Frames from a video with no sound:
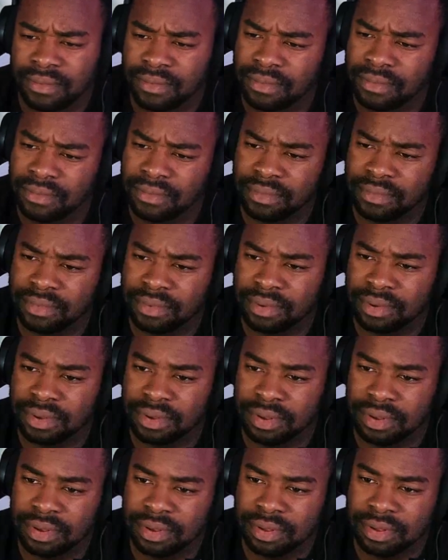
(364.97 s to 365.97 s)
is that over
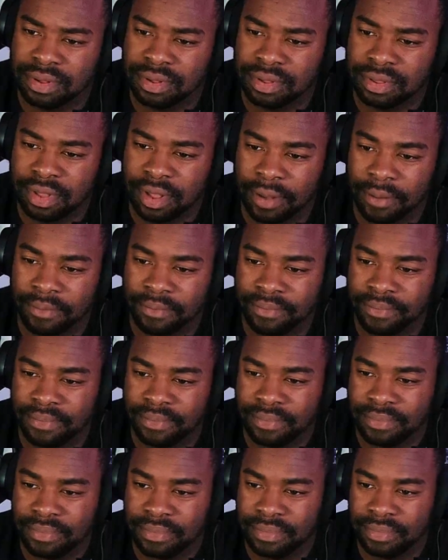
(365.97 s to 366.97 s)
there? Do you guys
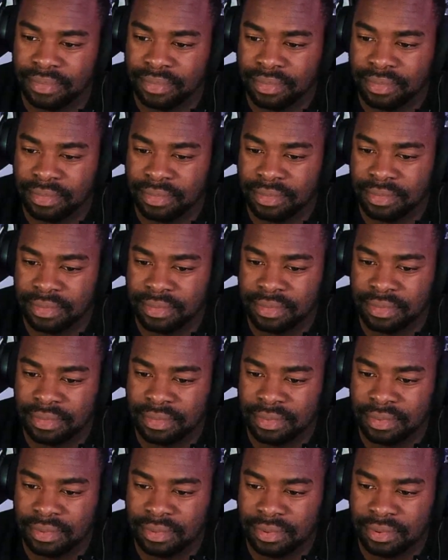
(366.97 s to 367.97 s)
see that right on the
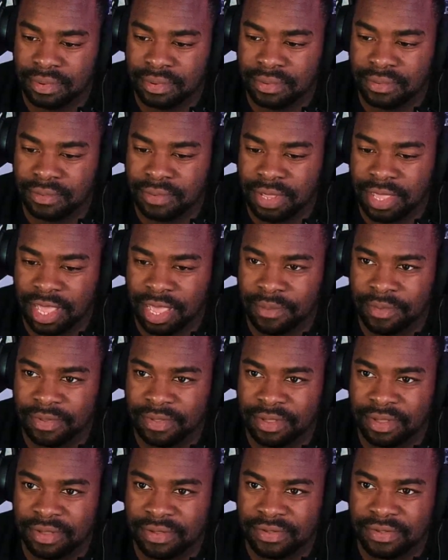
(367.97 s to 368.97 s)
thing? What game is
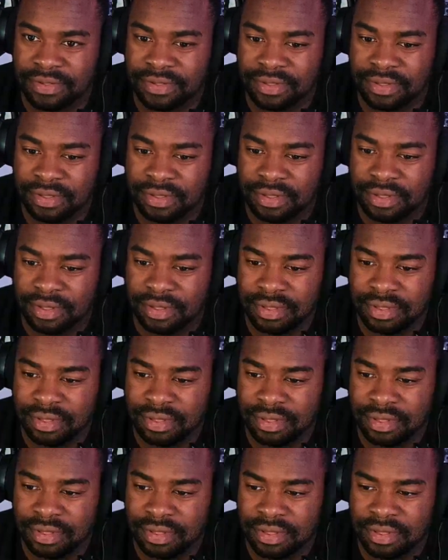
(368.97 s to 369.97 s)
this? It looks like a
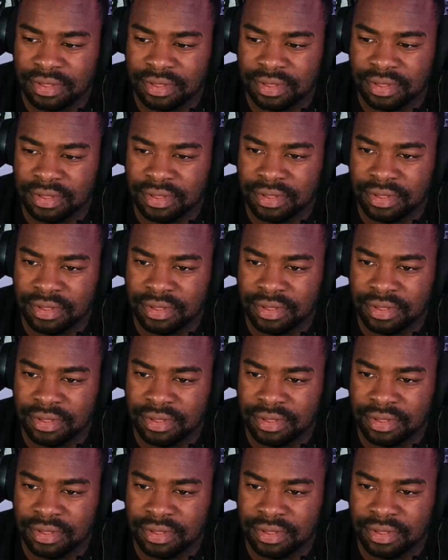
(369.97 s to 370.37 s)
person.